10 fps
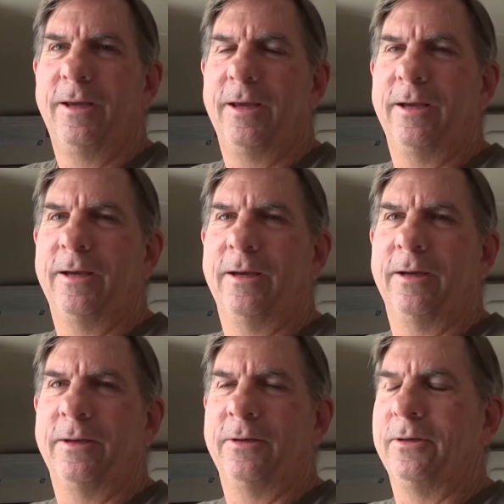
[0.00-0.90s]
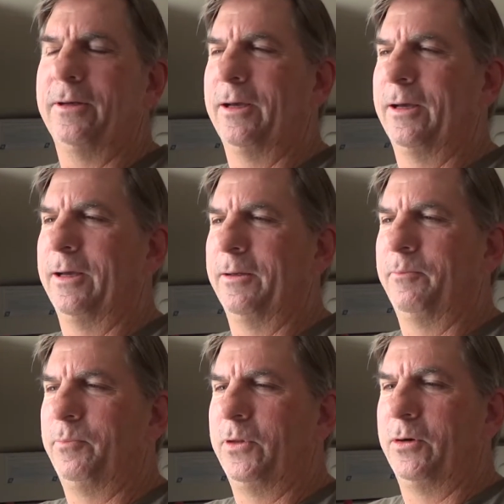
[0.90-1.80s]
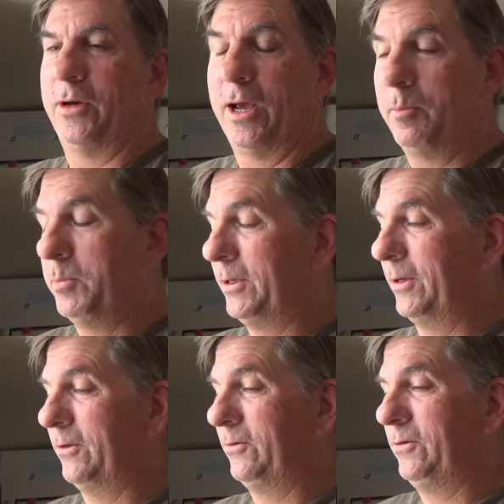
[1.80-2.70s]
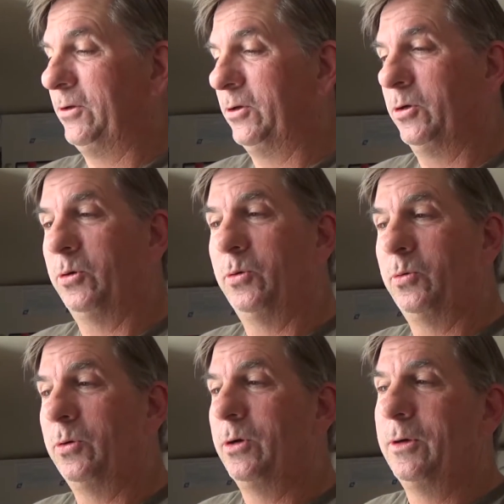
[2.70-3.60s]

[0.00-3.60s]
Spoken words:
and they're down because you